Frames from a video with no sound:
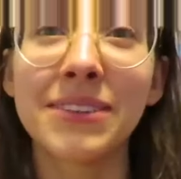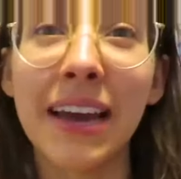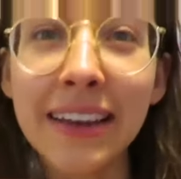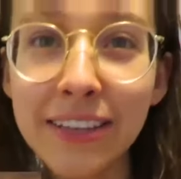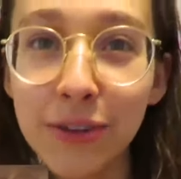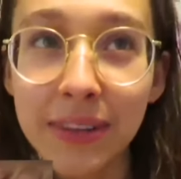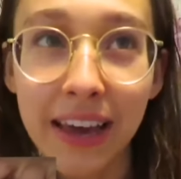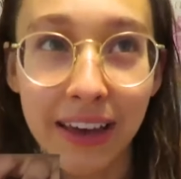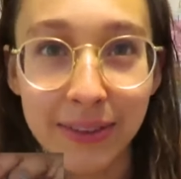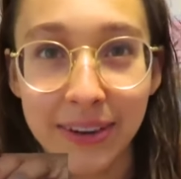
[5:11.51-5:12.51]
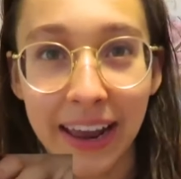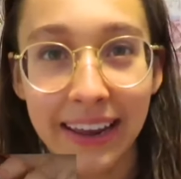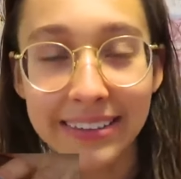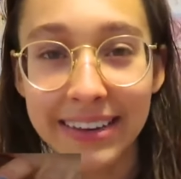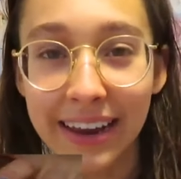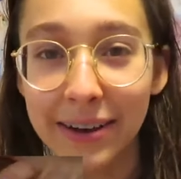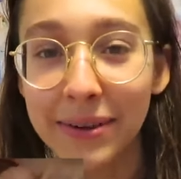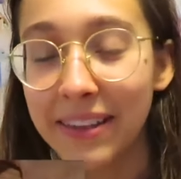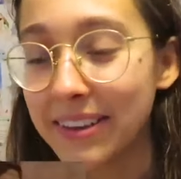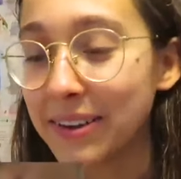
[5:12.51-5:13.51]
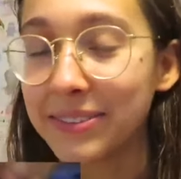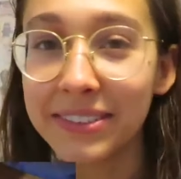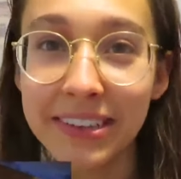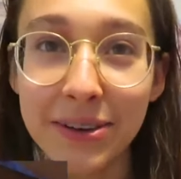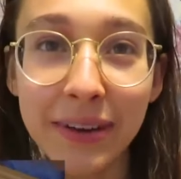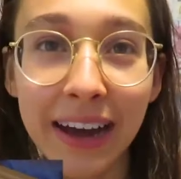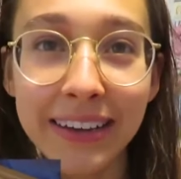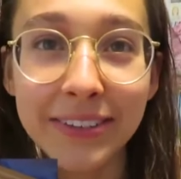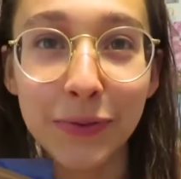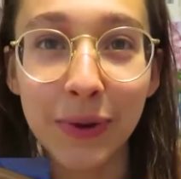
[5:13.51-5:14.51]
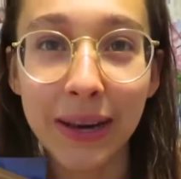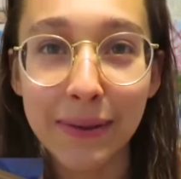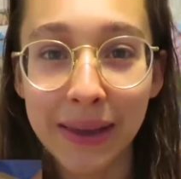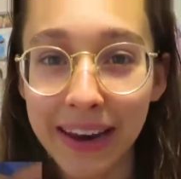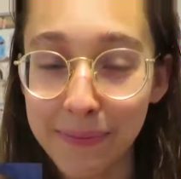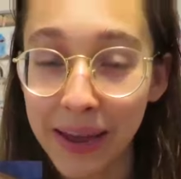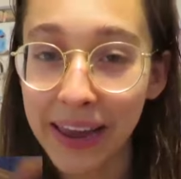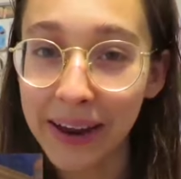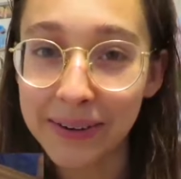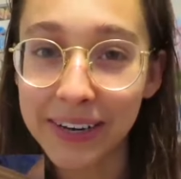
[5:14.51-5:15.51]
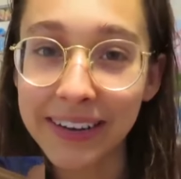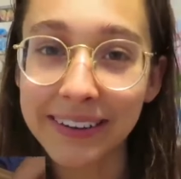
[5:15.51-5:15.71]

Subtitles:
Anyways, I'm gonna do the other hand now, and then I'll see you guys when I'm getting my hair